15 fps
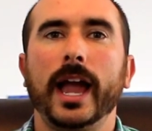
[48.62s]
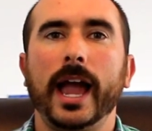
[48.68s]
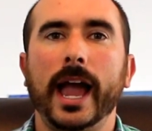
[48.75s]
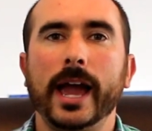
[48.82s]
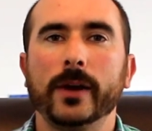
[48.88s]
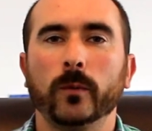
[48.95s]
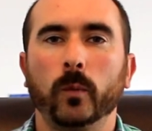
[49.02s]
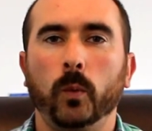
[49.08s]

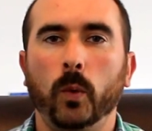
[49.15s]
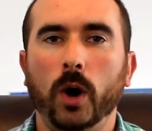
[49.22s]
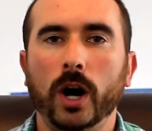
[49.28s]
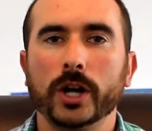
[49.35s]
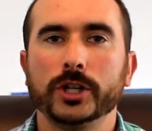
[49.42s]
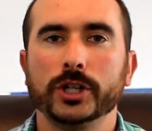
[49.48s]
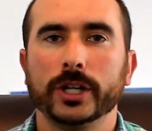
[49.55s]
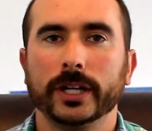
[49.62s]
and
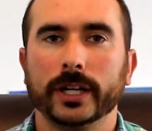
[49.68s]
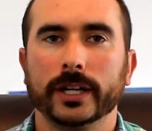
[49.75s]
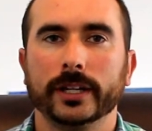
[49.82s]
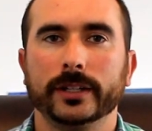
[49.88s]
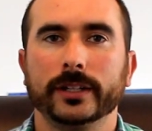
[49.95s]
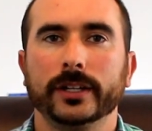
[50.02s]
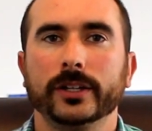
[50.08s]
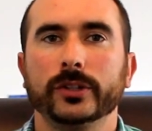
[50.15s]
watching
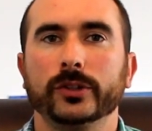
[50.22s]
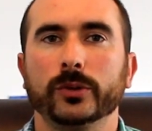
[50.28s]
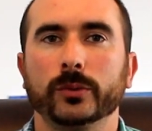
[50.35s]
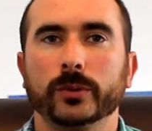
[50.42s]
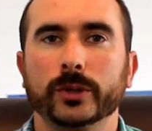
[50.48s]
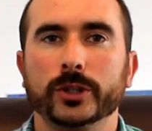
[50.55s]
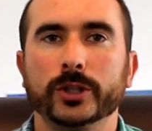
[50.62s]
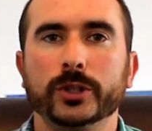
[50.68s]
it to
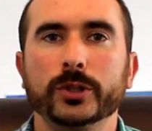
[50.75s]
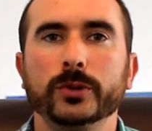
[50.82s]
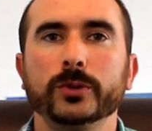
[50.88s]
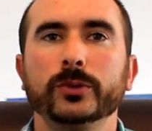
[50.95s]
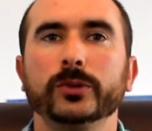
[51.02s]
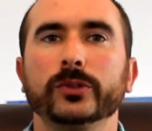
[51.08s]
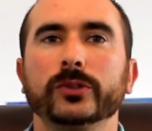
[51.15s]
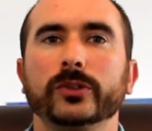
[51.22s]

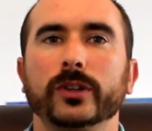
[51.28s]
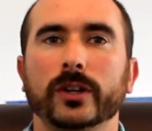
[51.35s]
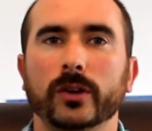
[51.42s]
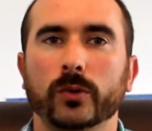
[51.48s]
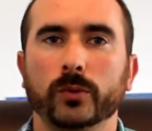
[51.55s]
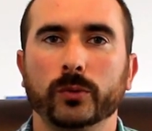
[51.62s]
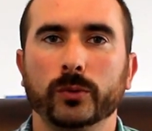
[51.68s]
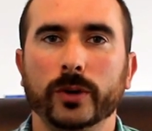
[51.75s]
reduce
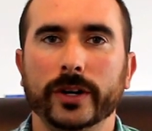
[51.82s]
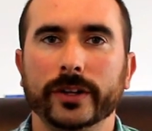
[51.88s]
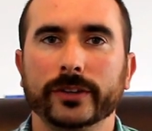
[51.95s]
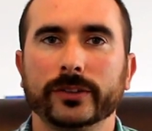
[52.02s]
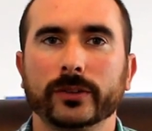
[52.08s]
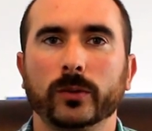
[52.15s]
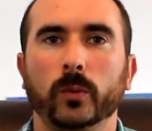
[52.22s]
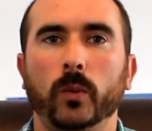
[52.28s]

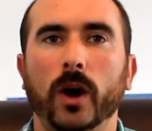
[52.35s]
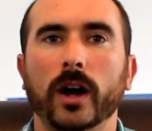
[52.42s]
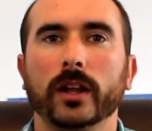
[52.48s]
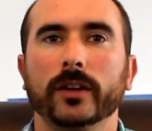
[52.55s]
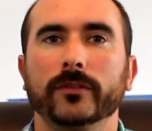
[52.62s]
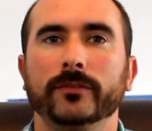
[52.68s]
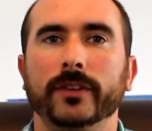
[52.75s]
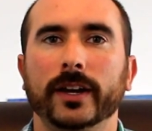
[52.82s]
risk
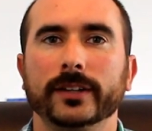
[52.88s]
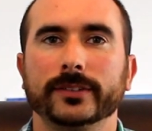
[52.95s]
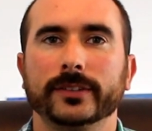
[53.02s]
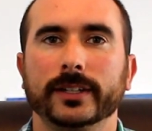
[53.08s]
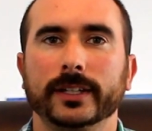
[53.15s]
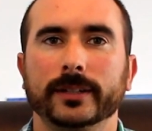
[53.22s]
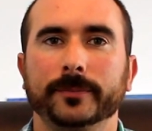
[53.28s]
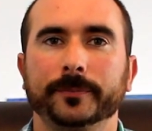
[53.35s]
while
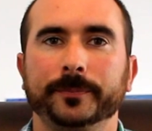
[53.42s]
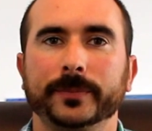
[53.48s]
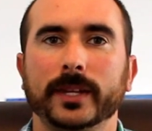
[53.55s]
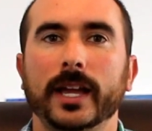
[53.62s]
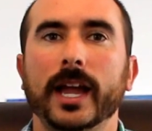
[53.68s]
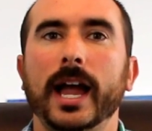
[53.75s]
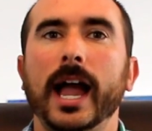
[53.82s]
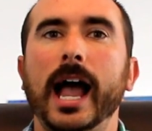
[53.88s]
investing.
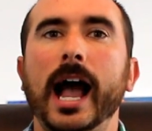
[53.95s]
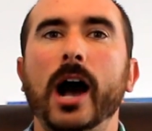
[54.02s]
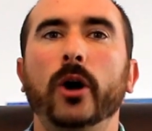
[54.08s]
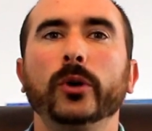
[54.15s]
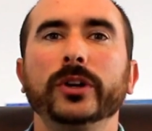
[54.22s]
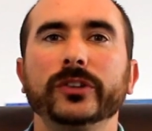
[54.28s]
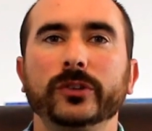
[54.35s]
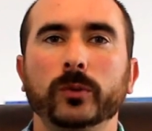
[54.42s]

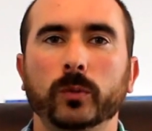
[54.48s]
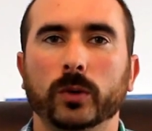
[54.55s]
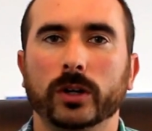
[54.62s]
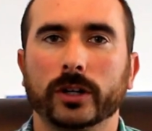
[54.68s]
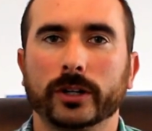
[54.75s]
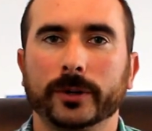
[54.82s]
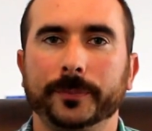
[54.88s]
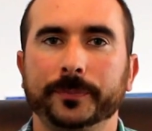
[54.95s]
How does it
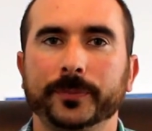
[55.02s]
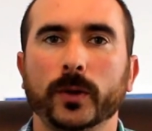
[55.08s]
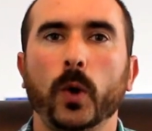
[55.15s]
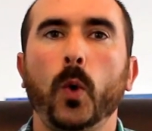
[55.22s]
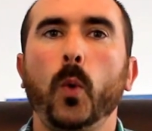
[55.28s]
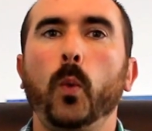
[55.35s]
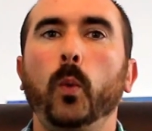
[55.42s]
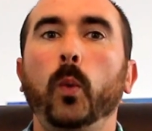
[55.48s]
work?
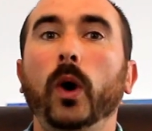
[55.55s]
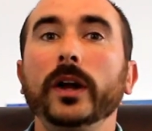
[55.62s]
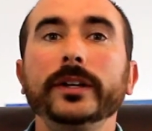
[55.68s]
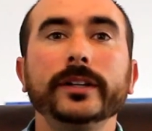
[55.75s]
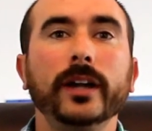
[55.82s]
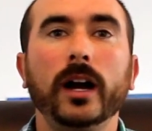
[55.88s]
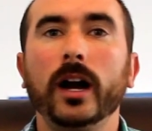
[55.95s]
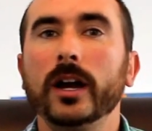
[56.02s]

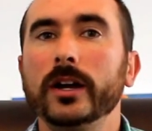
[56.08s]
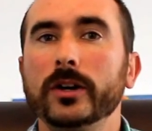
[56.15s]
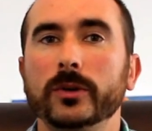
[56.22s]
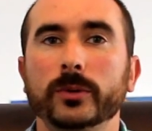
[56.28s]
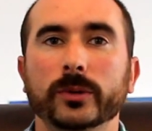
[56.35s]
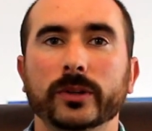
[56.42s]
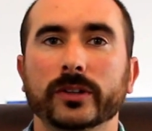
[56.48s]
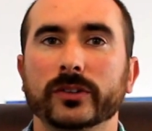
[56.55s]
One guy
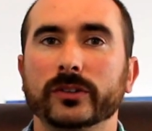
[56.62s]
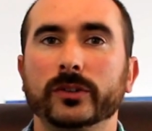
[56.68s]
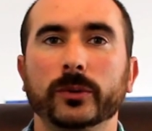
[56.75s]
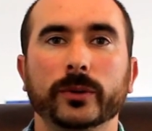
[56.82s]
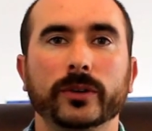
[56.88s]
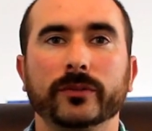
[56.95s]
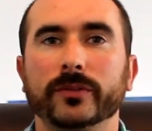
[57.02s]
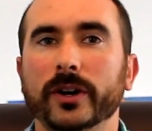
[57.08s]
who is
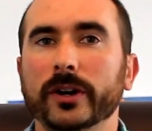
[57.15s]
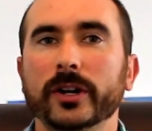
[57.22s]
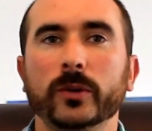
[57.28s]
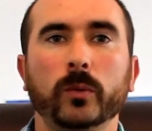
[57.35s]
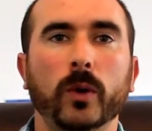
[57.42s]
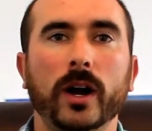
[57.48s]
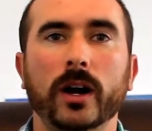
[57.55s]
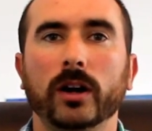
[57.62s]
doing very
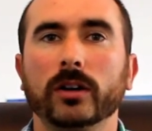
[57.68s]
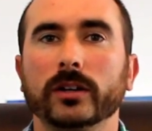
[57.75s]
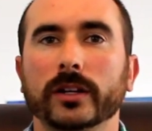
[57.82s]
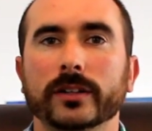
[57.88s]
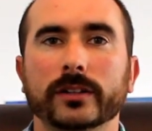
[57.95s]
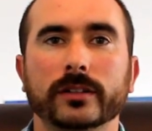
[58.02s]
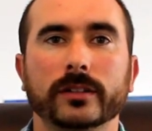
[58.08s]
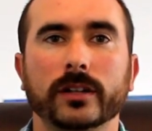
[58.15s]
well
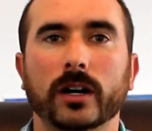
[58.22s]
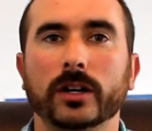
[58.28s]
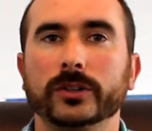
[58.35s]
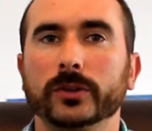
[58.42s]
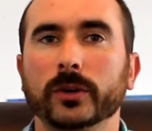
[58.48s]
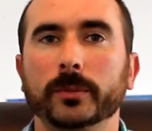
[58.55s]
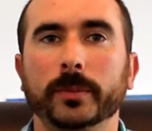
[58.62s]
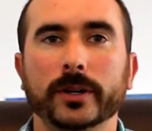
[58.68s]
can talk
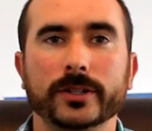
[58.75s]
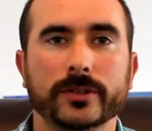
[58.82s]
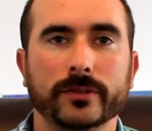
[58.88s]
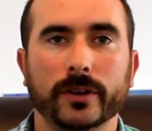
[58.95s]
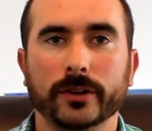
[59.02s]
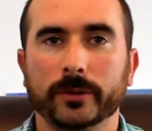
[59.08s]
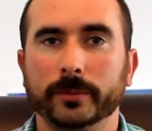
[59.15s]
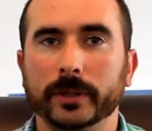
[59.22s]
to a bunch of
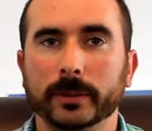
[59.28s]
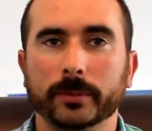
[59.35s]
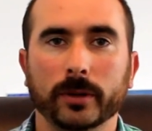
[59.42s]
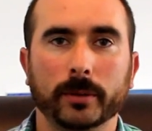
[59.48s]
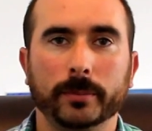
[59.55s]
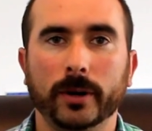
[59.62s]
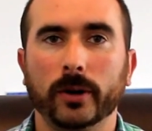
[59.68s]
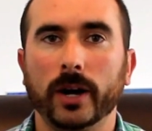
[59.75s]
other people
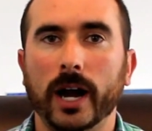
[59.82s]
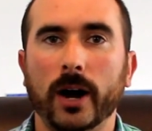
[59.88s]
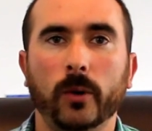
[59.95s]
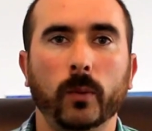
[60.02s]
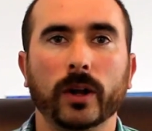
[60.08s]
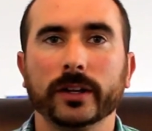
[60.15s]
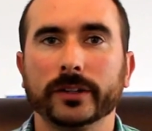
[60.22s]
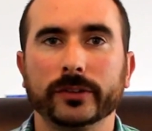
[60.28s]
about how
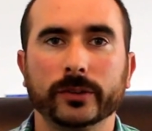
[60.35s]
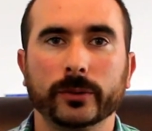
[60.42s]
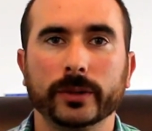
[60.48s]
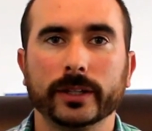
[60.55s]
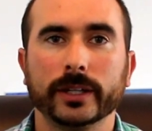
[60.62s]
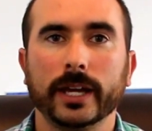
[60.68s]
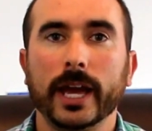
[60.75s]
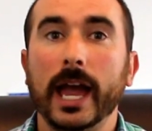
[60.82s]
well he's
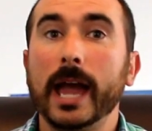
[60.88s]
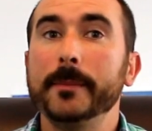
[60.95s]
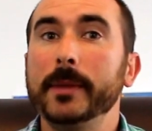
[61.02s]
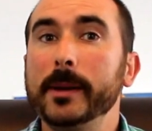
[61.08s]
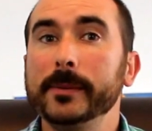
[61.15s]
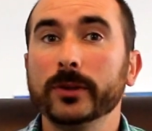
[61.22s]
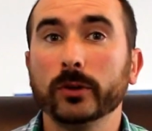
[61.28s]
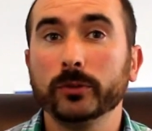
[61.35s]
doing. And
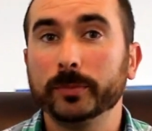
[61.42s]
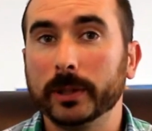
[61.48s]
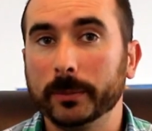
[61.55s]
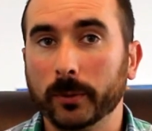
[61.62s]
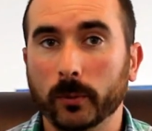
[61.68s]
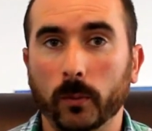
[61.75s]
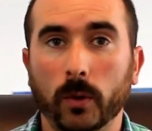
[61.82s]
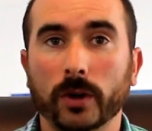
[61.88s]
maybe those
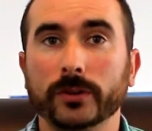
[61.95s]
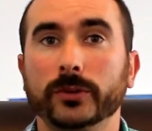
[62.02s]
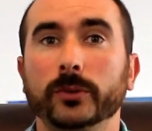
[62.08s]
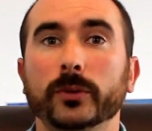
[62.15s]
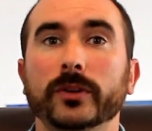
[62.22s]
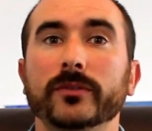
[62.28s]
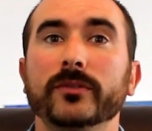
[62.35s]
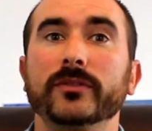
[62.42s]
people want
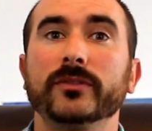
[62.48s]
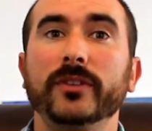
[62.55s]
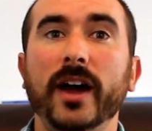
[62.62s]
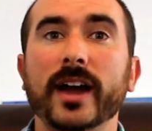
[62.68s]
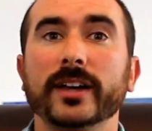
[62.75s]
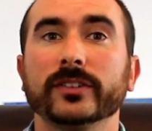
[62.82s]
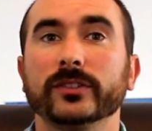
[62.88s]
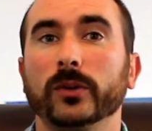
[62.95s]
to
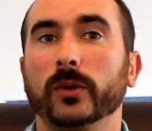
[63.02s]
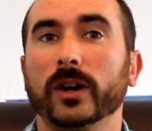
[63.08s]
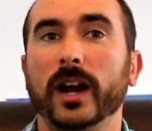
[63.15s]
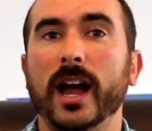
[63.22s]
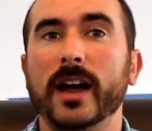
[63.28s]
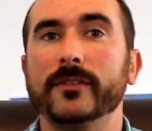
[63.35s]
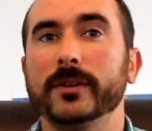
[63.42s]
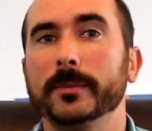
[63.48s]
invest or
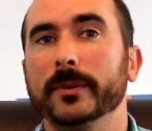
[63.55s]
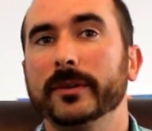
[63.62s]
have him